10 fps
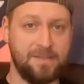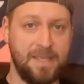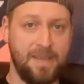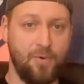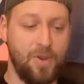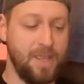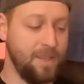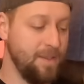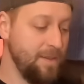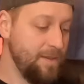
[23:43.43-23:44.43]
MOA.
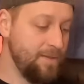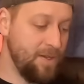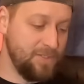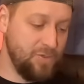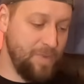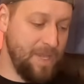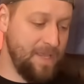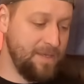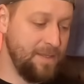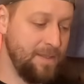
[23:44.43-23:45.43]
Not too
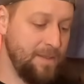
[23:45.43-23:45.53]
bad.